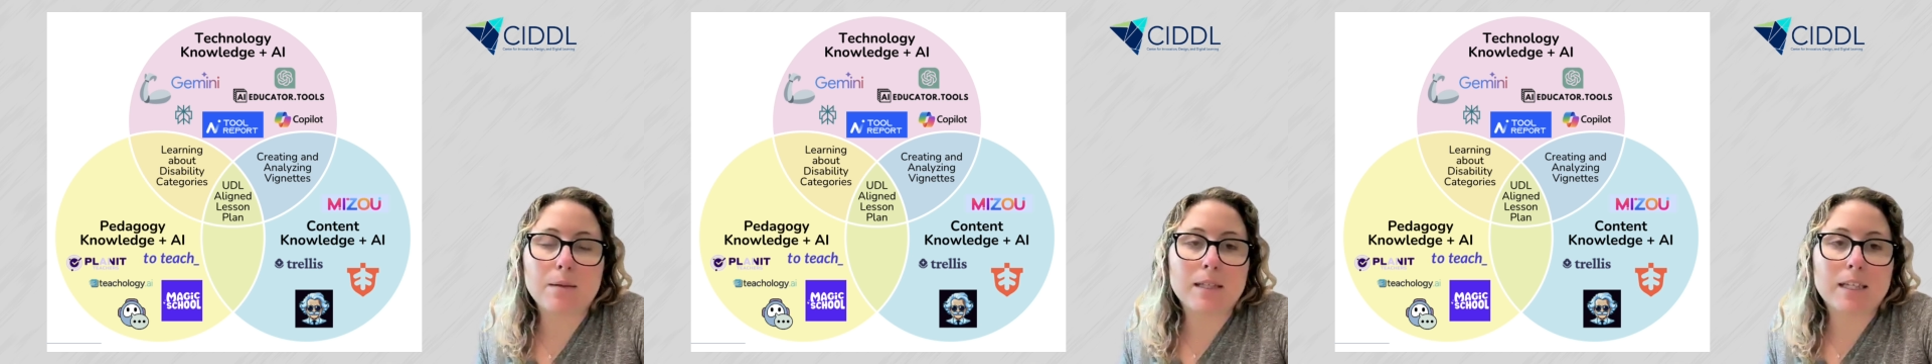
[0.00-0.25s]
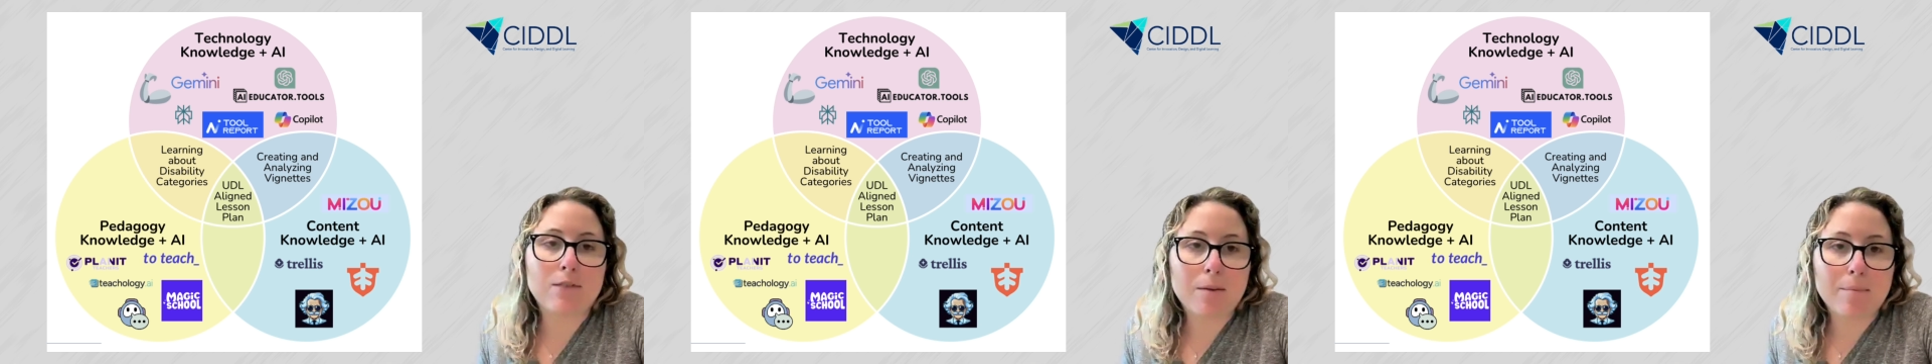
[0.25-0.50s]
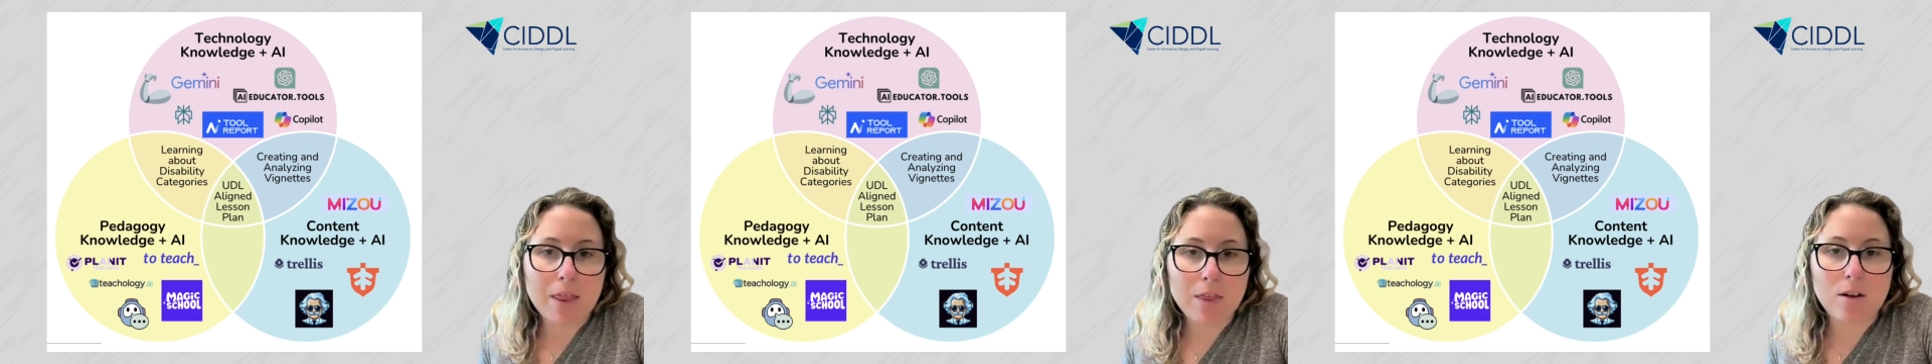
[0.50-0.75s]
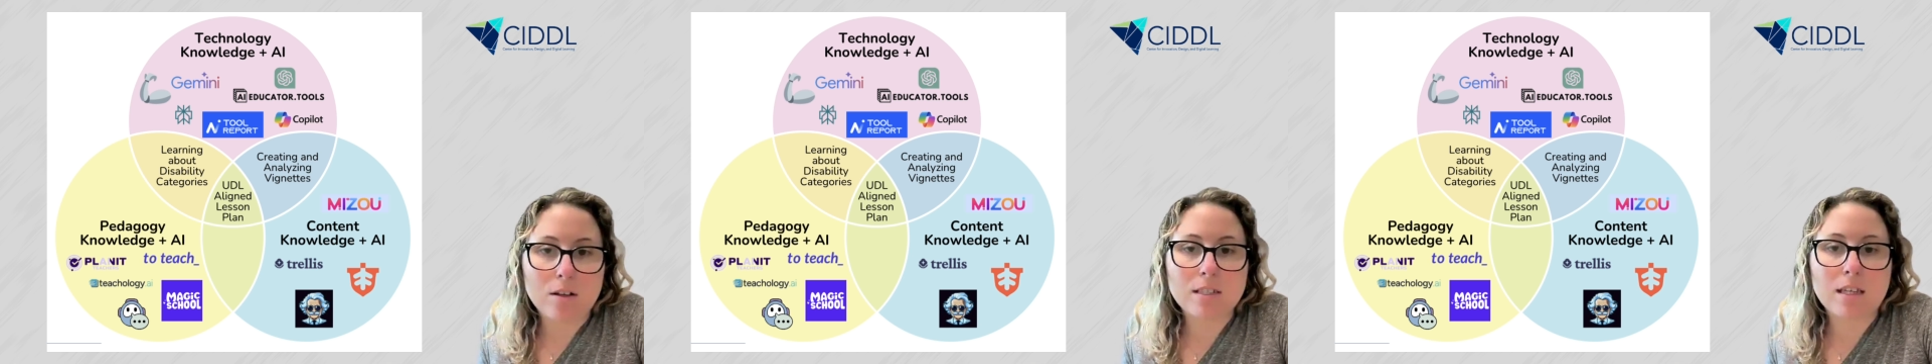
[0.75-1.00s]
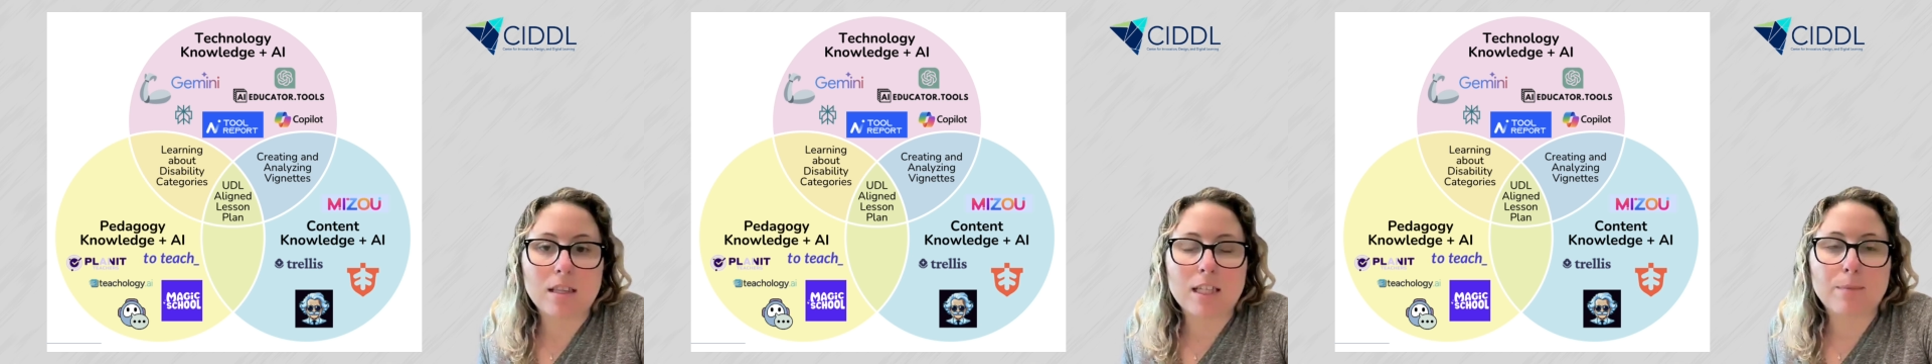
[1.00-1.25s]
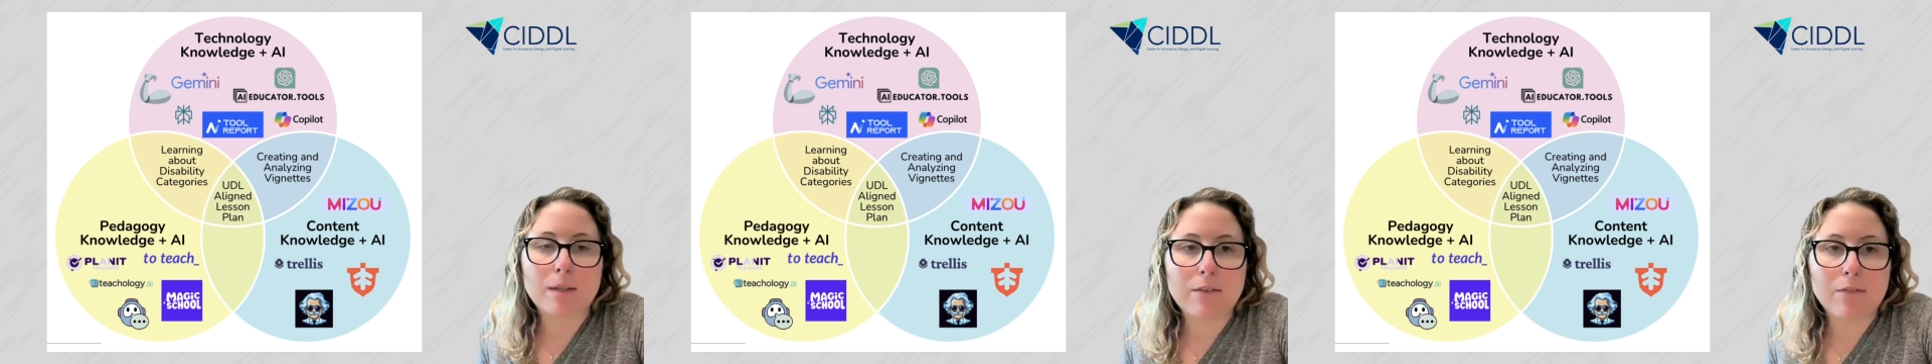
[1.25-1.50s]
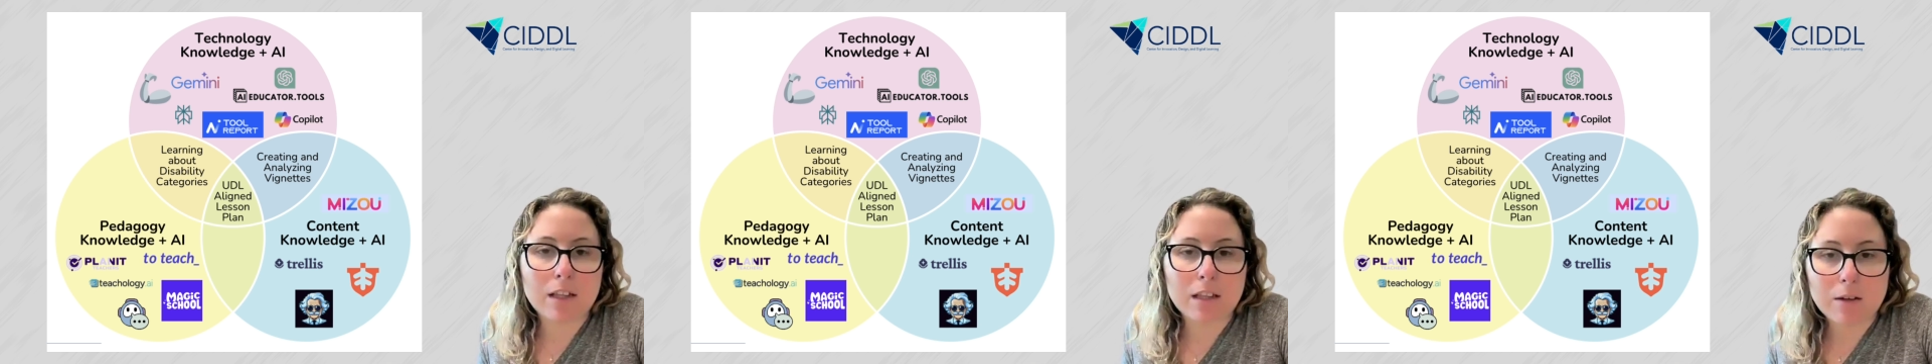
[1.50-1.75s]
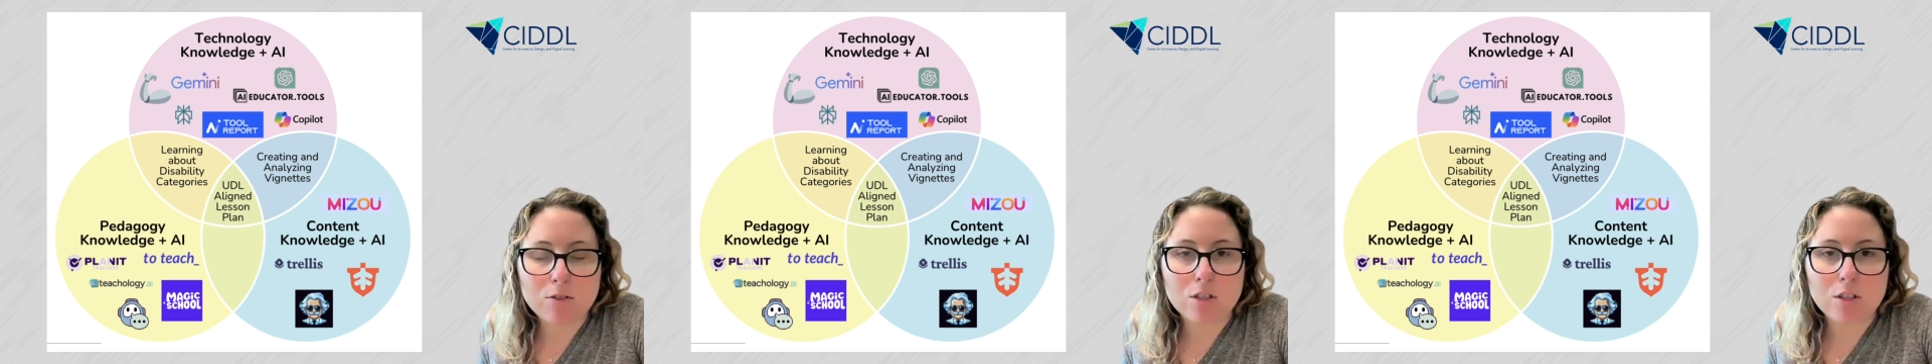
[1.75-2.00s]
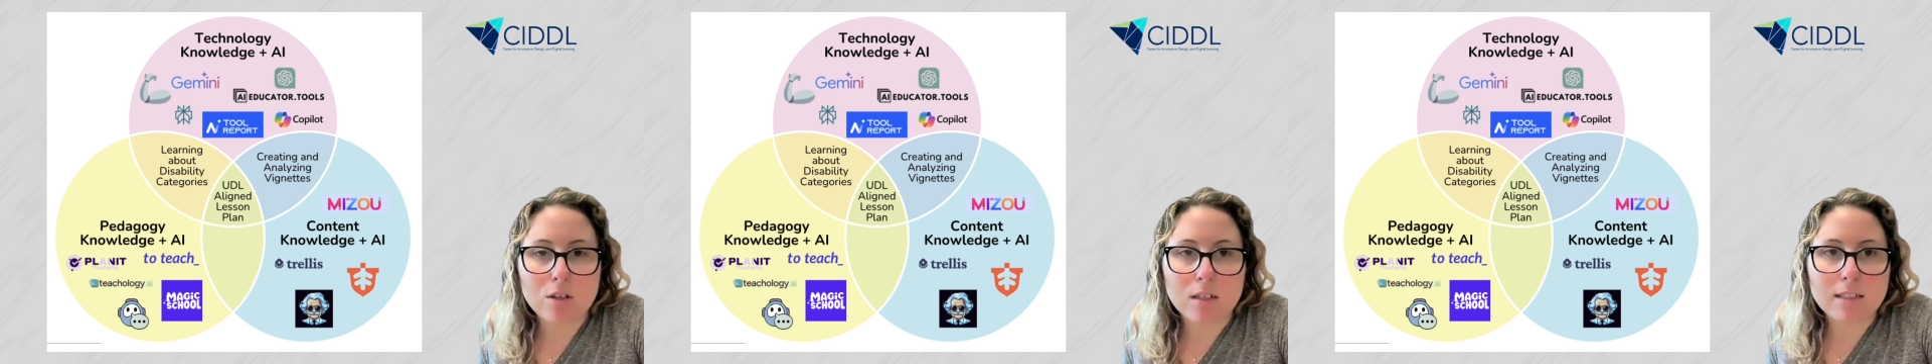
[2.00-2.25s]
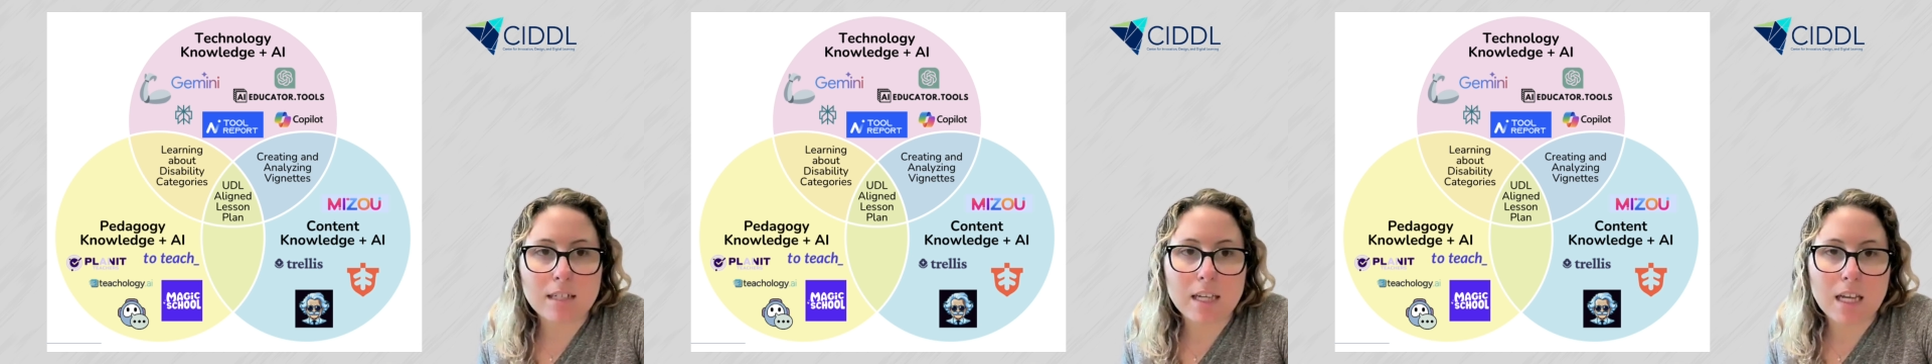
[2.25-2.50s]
specific math content, the specific language arts content.